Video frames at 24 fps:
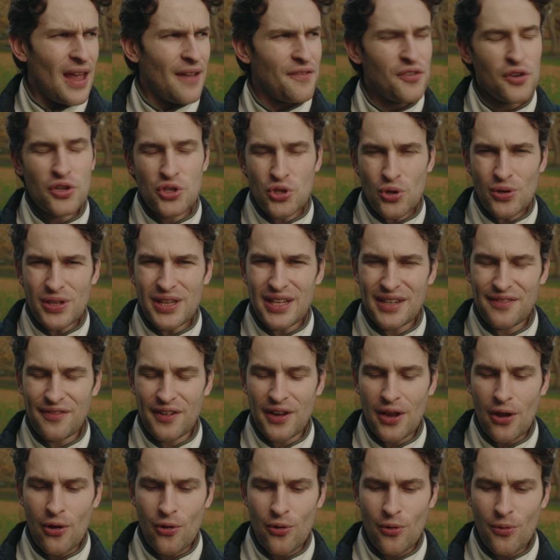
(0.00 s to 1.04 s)
If you enjoyed this
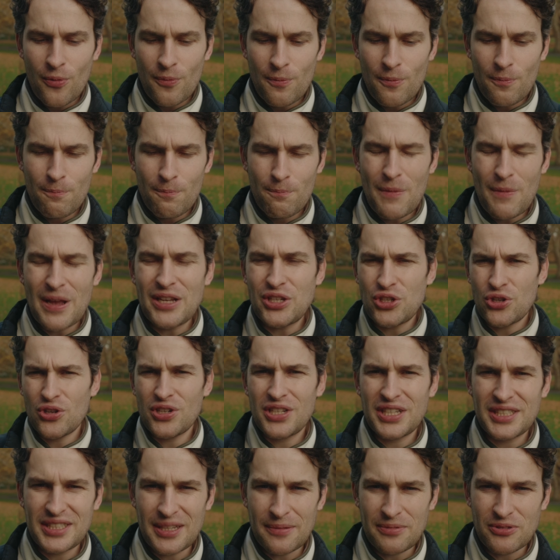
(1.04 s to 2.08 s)
video, make sure
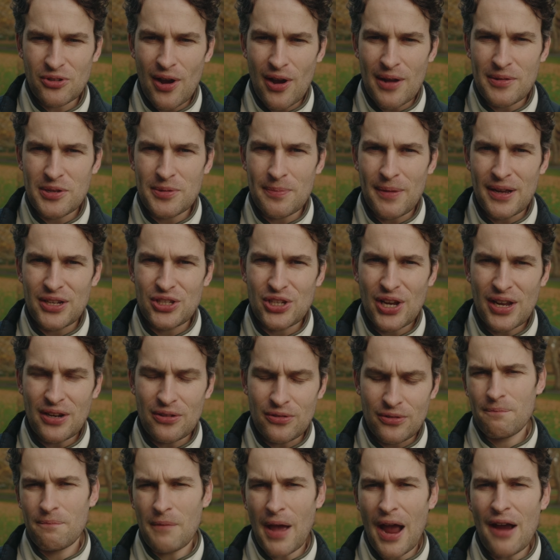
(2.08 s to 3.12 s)
to subscribe to my
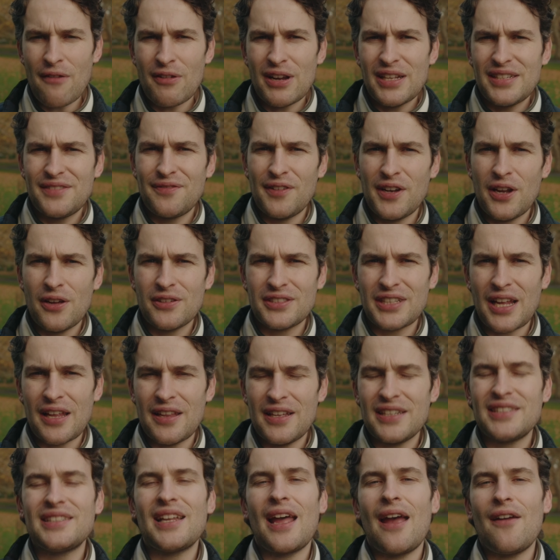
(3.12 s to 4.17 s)
channel. I release videos like
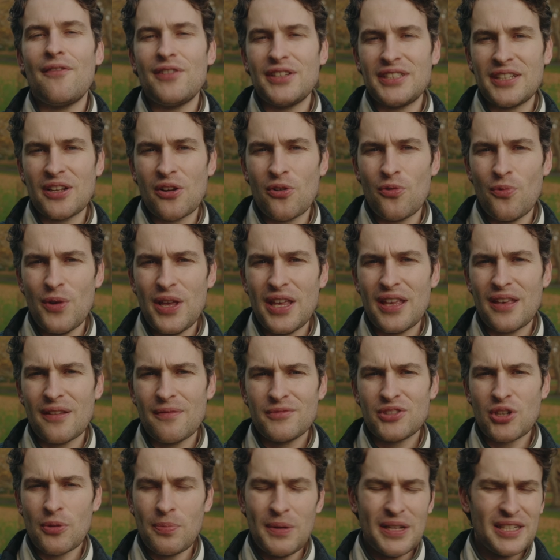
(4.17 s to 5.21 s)
this every single week,
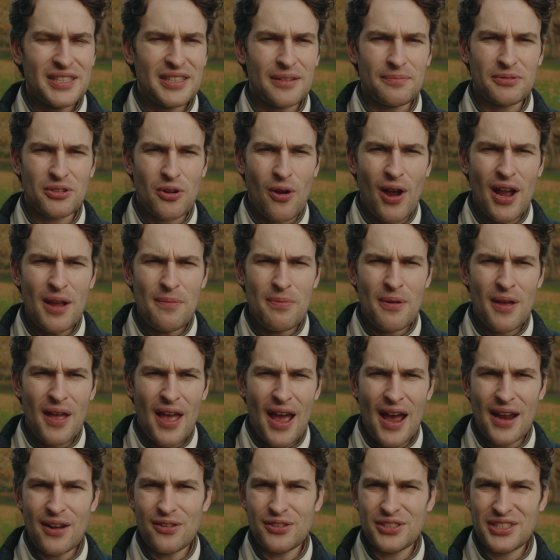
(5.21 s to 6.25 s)
so please subscribe,
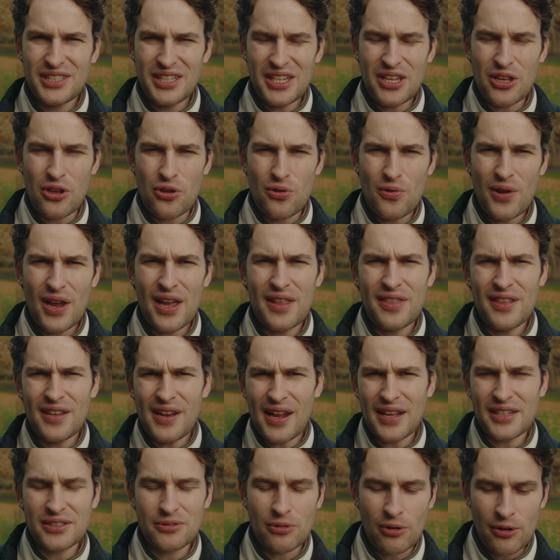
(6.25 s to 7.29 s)
and I'll see you in the
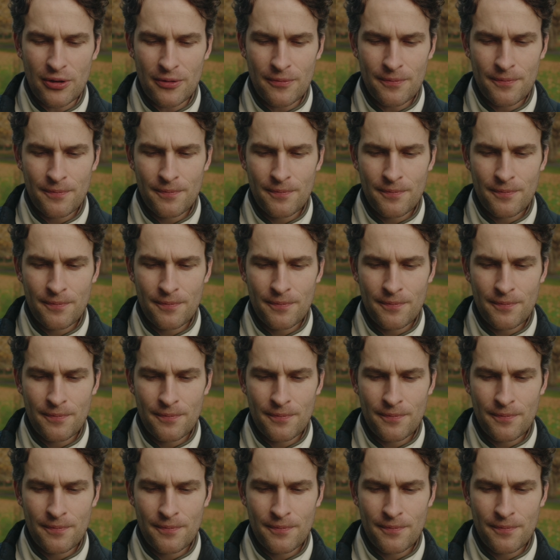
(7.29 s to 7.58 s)
next one.